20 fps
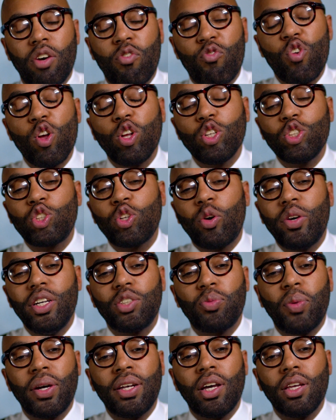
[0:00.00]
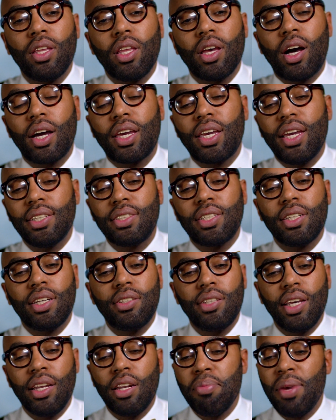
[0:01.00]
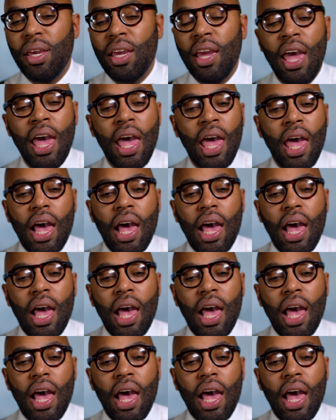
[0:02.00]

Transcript: The real story is when a, a kid's gonna say to me,